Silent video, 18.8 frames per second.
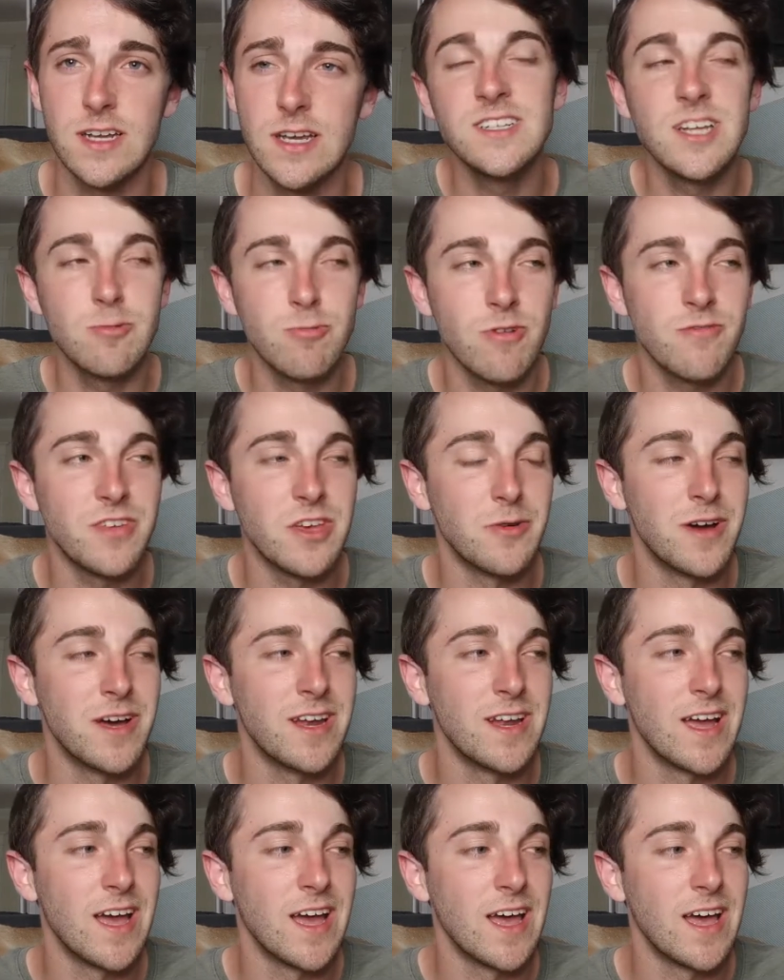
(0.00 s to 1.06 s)
They did review
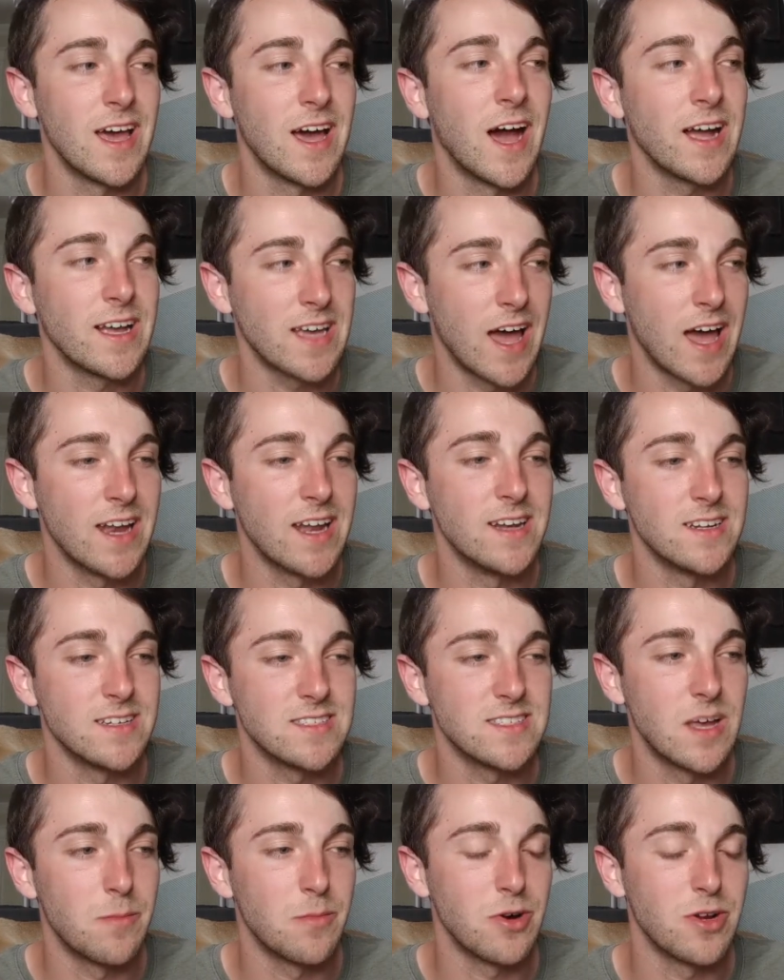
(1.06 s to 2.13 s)
it again in
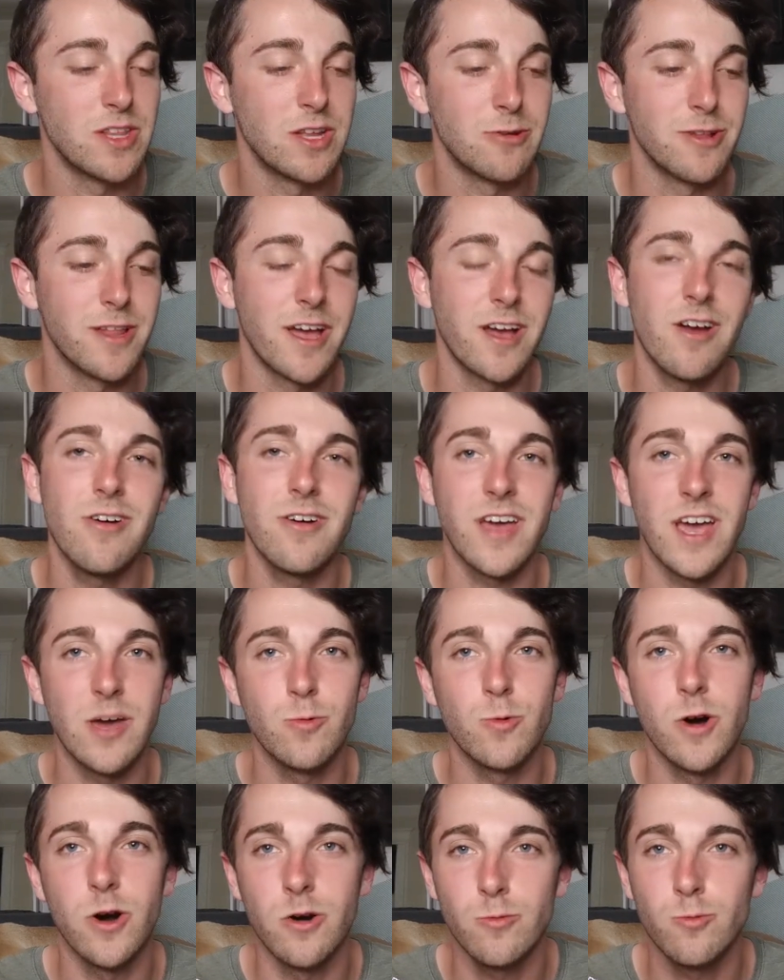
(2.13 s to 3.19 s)
December and they were like,
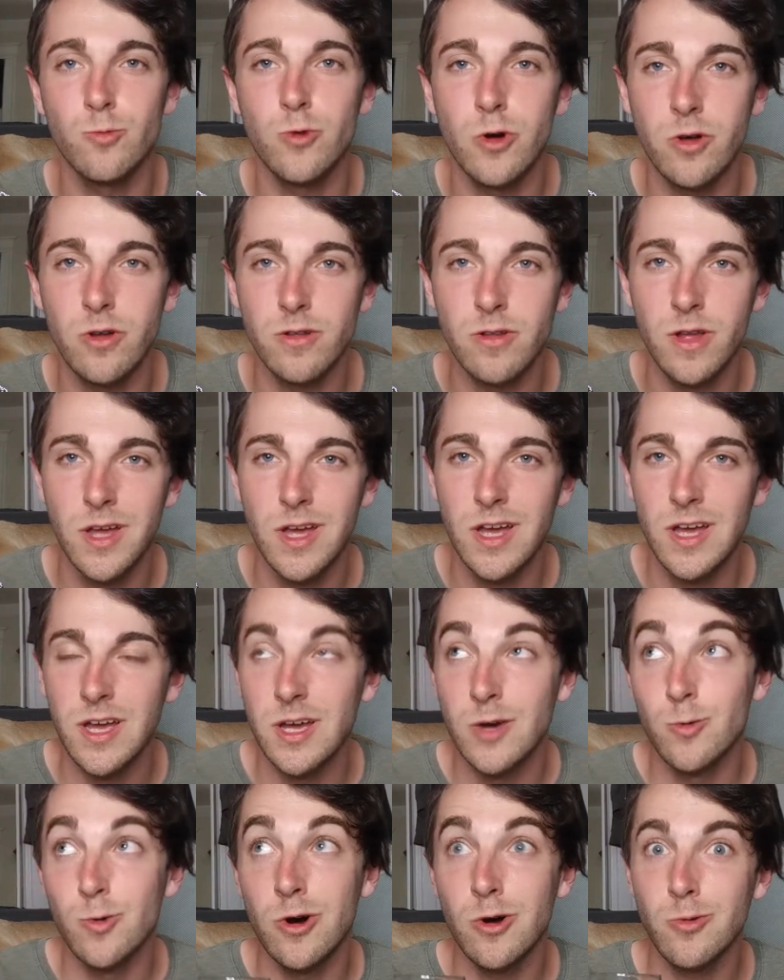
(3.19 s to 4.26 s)
okay, well, we'll
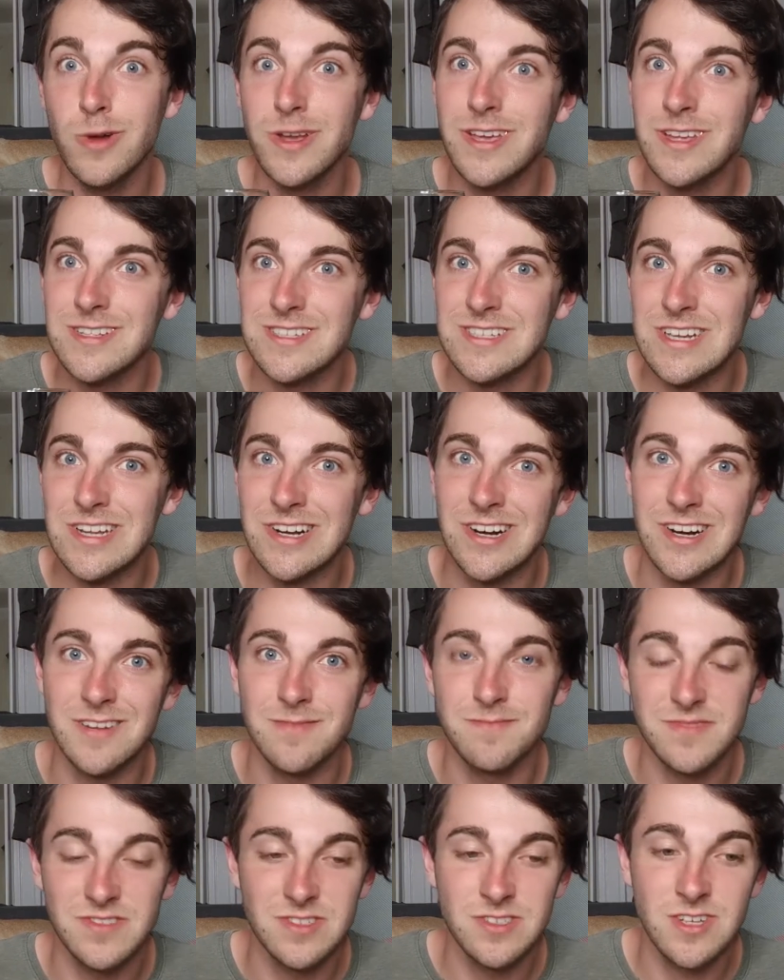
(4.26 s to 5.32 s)
we'll
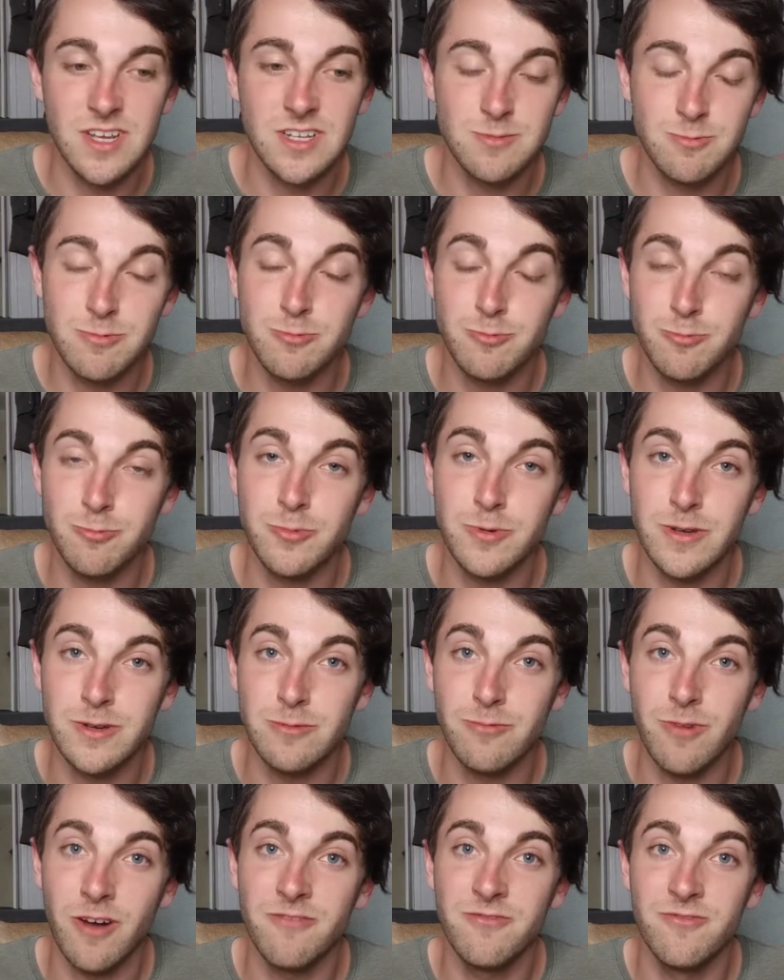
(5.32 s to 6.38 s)
reconsider because
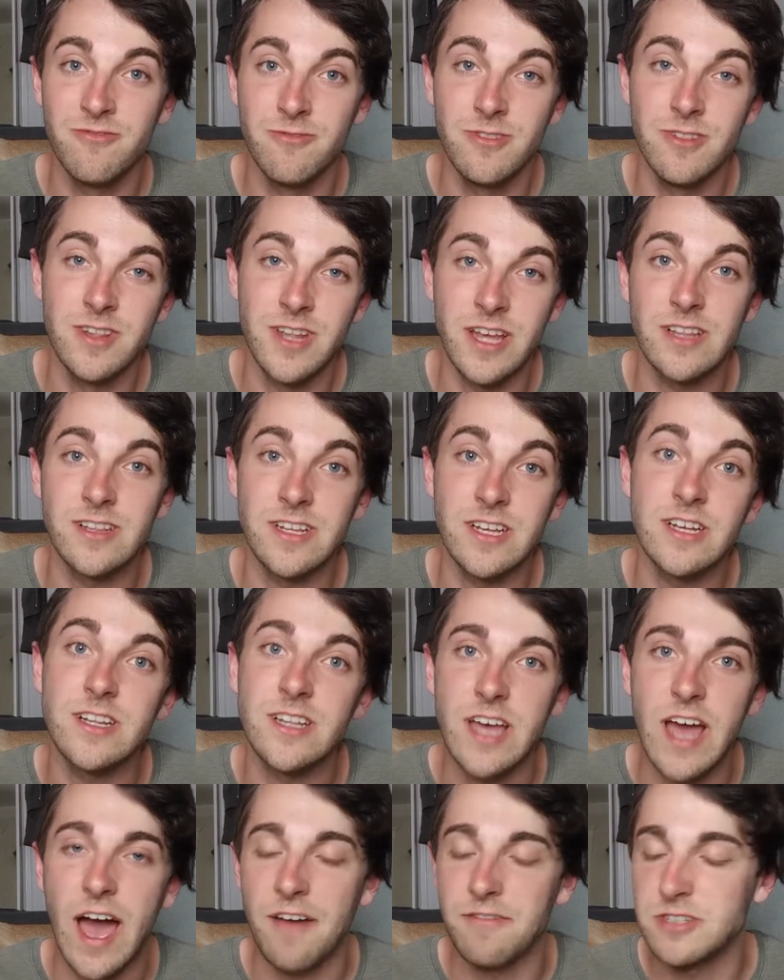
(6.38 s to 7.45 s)
we
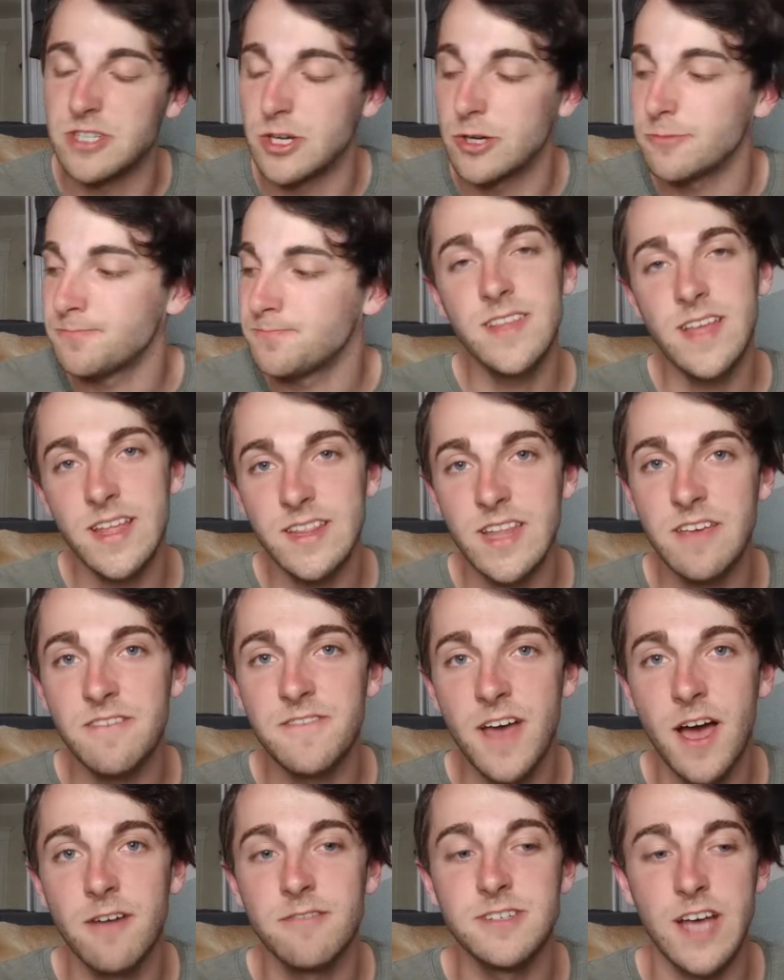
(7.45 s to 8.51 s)
legally have to. And then they
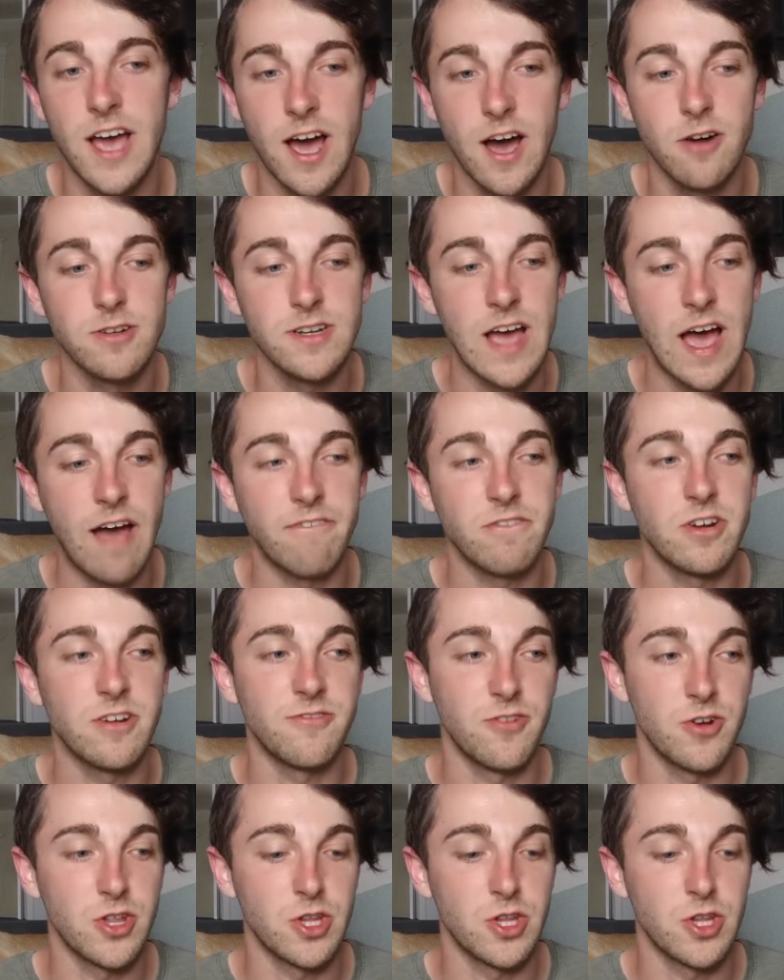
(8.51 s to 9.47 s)
found out after